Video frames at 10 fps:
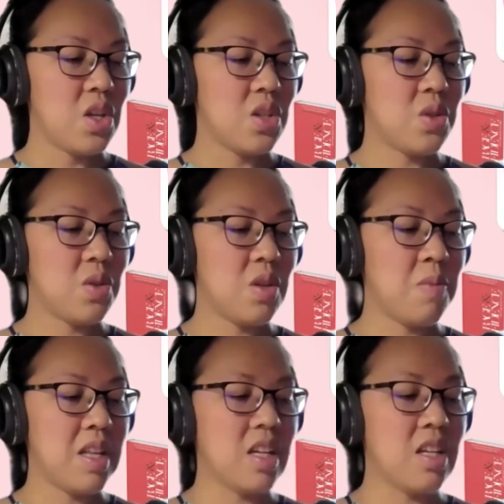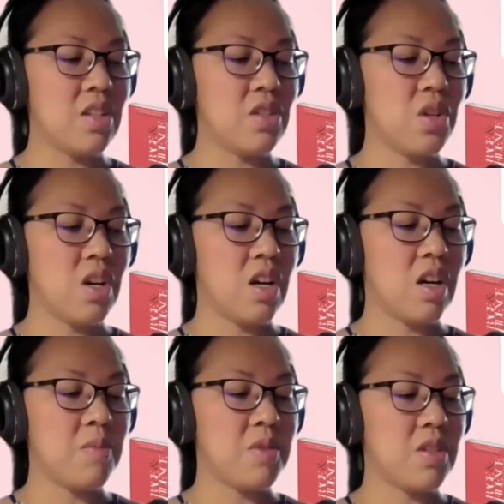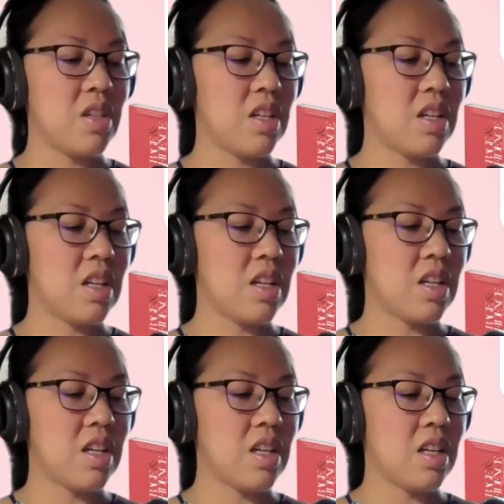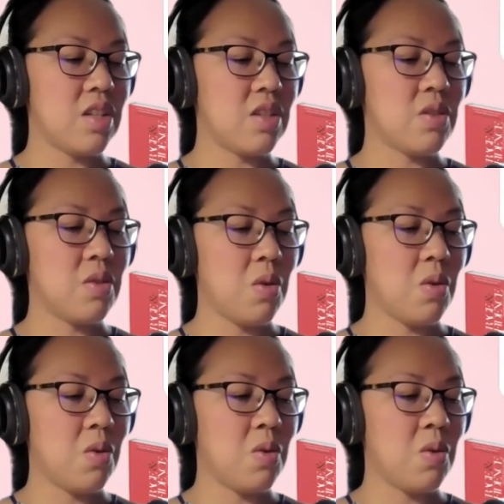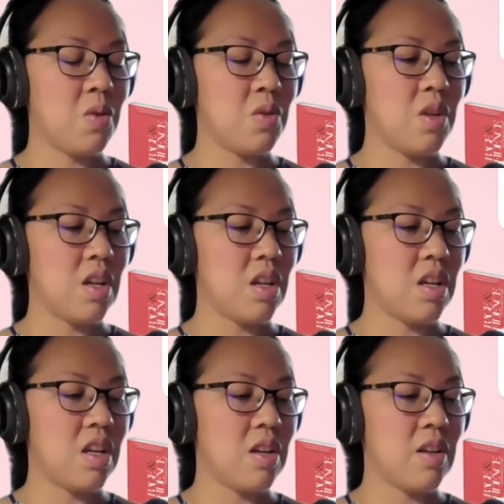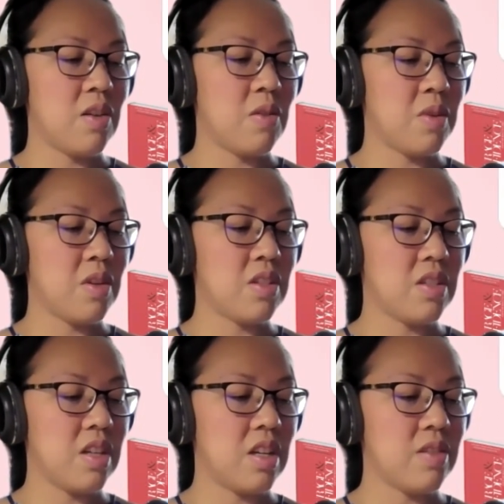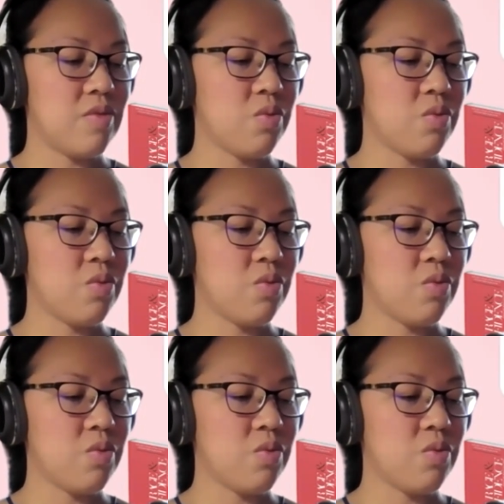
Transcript: So the medical jobs, it's called, where is that?